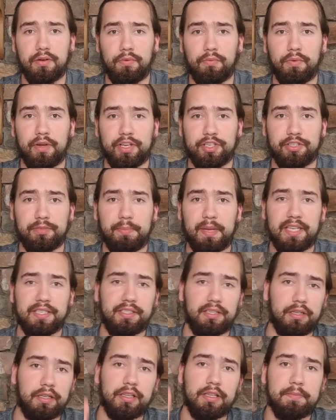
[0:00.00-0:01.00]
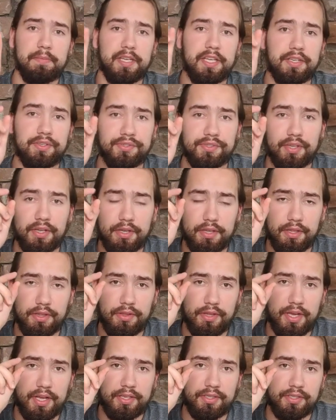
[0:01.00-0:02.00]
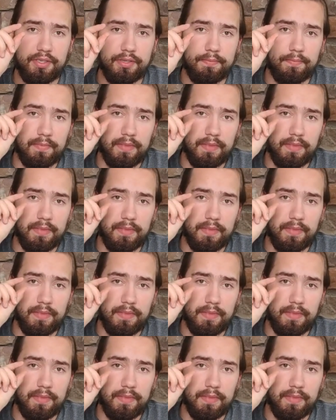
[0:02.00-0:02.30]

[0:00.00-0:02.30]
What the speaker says: which basically means that